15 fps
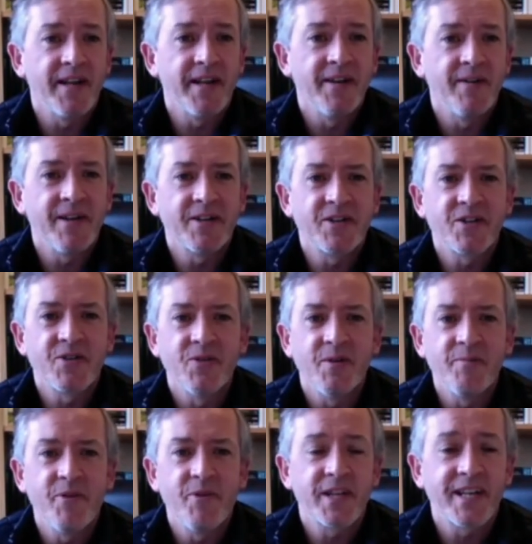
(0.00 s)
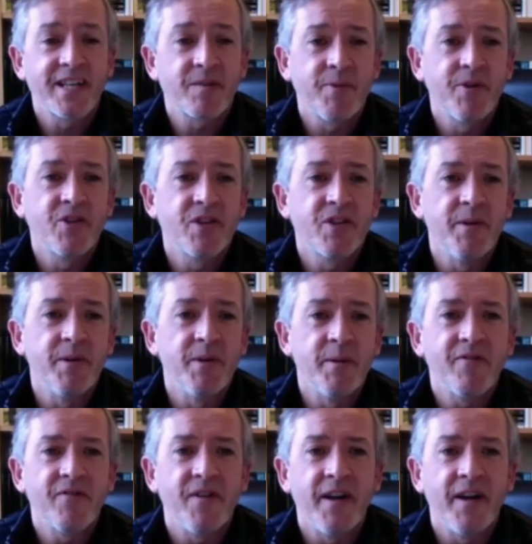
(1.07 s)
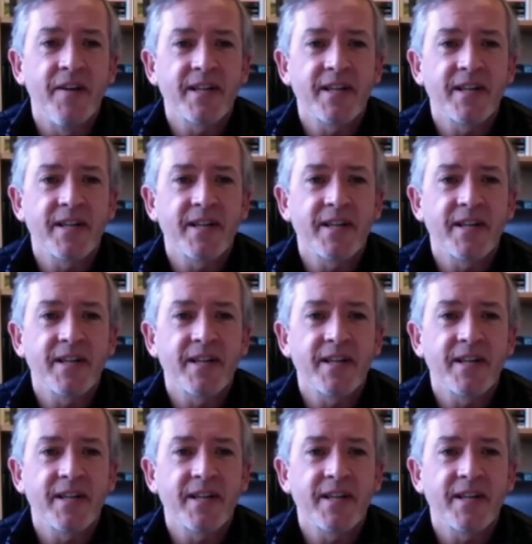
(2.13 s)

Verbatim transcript: You know, and I just thought music is supposed to be about fun.